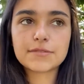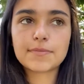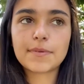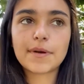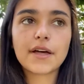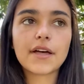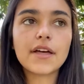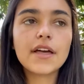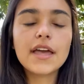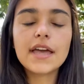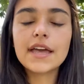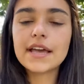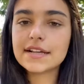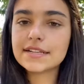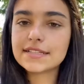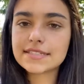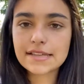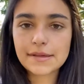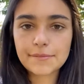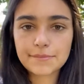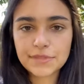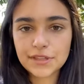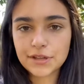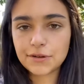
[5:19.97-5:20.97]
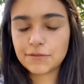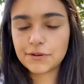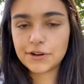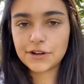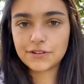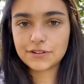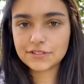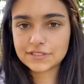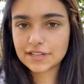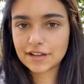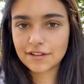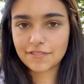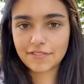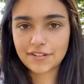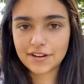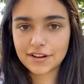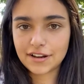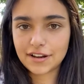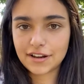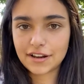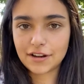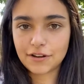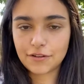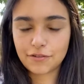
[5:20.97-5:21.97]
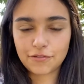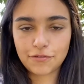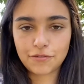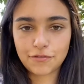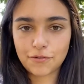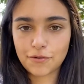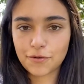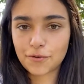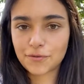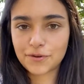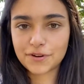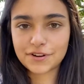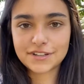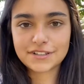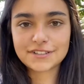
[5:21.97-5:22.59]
but it's something we all definitely look forward